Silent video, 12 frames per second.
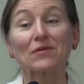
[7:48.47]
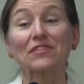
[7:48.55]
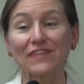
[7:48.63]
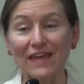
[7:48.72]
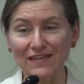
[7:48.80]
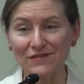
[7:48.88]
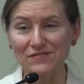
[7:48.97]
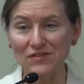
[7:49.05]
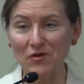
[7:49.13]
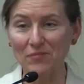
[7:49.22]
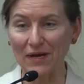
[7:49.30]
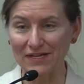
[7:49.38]
So thank you
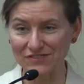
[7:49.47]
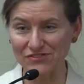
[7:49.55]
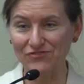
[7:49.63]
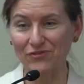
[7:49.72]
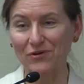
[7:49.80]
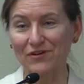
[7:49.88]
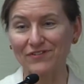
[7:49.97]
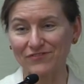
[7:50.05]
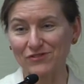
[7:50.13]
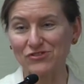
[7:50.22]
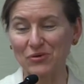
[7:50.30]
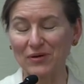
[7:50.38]
so much for
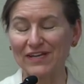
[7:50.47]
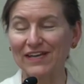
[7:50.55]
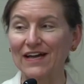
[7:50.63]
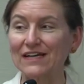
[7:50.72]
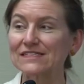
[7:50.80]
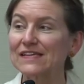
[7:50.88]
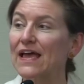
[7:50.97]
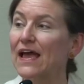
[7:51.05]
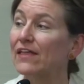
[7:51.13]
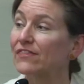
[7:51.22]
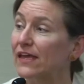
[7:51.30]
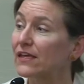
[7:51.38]
joining us.
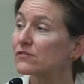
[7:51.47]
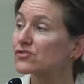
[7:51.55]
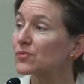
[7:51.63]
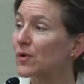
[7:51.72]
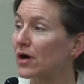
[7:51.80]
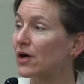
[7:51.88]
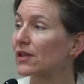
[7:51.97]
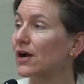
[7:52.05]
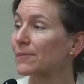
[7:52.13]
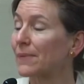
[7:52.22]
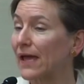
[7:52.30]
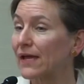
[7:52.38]
And thank you to all
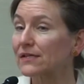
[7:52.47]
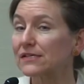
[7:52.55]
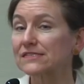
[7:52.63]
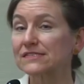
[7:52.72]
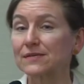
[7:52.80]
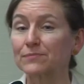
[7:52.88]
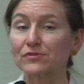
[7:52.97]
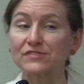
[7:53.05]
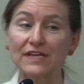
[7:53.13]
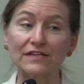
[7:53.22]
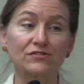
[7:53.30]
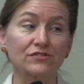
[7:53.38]
our panelists and
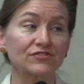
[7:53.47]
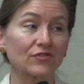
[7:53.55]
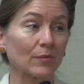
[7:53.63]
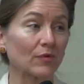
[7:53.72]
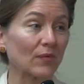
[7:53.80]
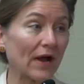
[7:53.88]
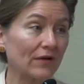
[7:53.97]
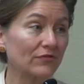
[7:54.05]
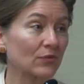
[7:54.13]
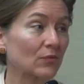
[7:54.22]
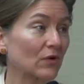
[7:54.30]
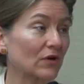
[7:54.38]
presenters from
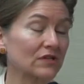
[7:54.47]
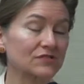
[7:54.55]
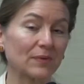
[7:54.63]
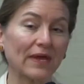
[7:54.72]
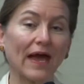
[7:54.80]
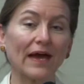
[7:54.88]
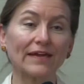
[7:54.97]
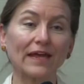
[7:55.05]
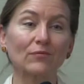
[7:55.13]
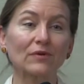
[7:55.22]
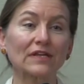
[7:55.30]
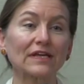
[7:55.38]
around the world. We had
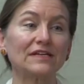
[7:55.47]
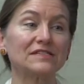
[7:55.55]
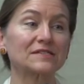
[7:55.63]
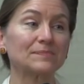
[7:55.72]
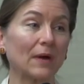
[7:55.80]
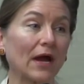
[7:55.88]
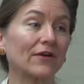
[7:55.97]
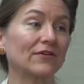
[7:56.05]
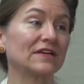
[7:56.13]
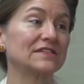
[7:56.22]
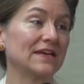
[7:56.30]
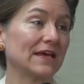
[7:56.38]
a really
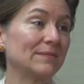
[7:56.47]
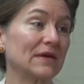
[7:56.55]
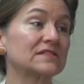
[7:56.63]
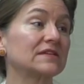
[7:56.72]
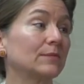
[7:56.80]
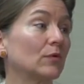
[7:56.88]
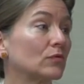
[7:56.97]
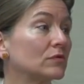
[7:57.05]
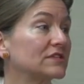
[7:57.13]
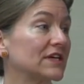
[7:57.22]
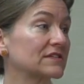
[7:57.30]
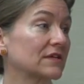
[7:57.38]
inspiring day. Merci
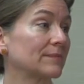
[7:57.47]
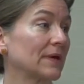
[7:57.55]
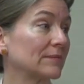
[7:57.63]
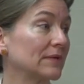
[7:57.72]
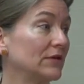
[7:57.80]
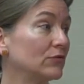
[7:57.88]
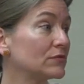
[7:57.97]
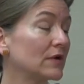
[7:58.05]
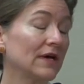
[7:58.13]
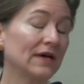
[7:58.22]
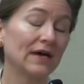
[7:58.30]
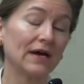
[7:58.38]
beaucoup d'être parmi nous.
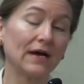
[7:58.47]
